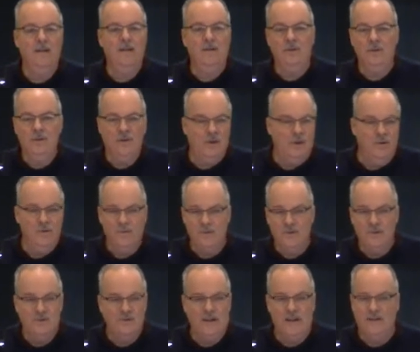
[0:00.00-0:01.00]
on your own
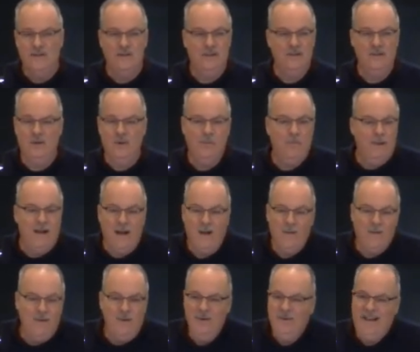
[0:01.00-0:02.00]
strength and your own
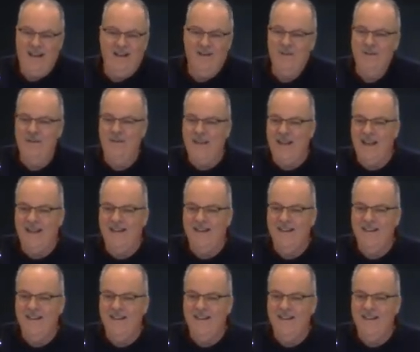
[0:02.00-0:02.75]
power. You can't do that.